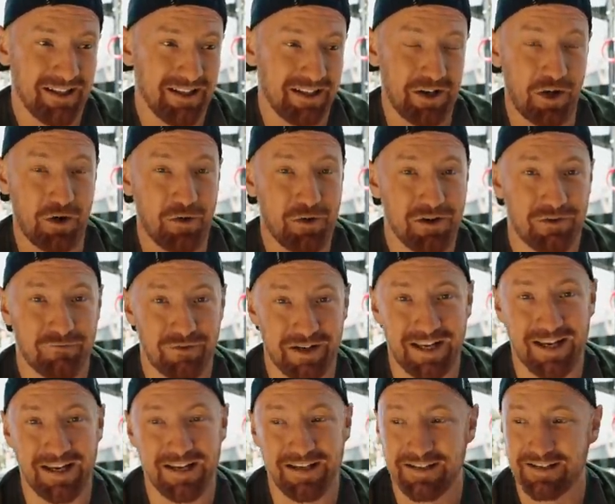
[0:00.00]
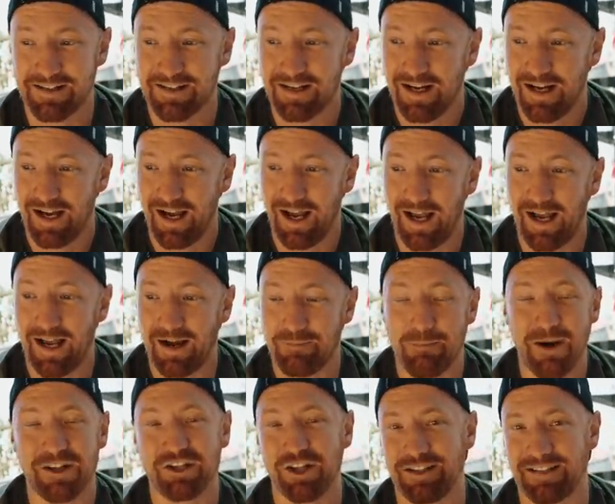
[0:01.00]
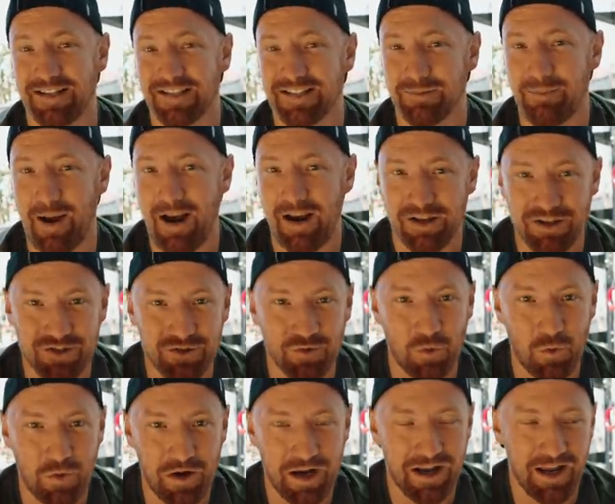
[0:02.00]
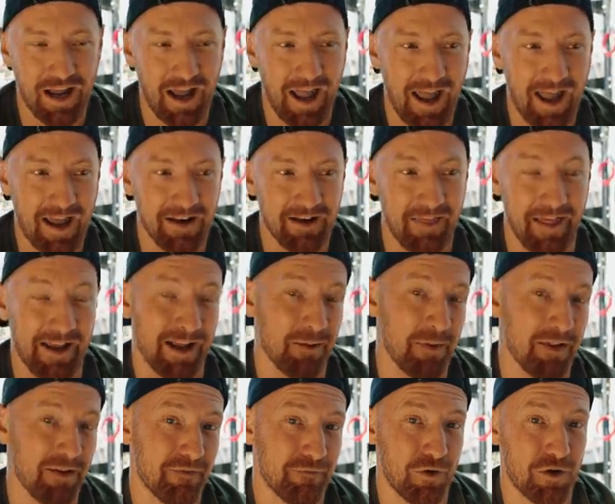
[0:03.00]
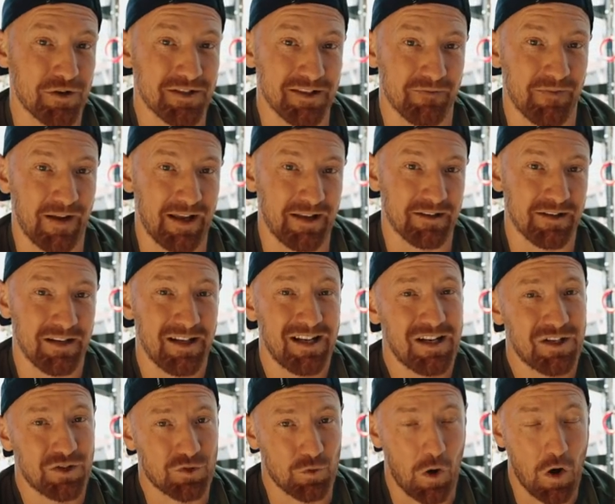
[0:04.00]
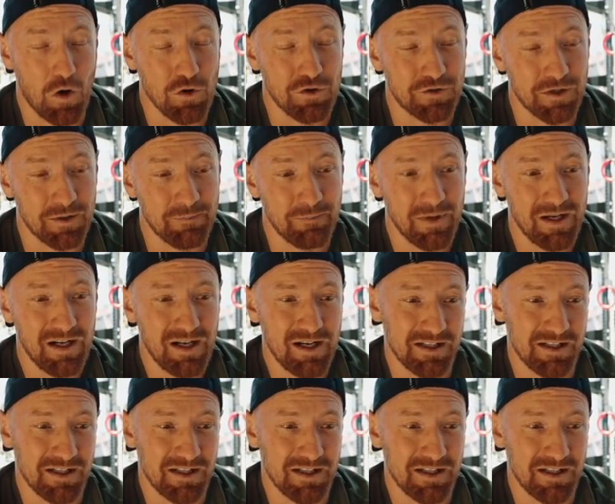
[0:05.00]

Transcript: you know, Ricky's uh, much anticipated story, and they can be the first event to host him,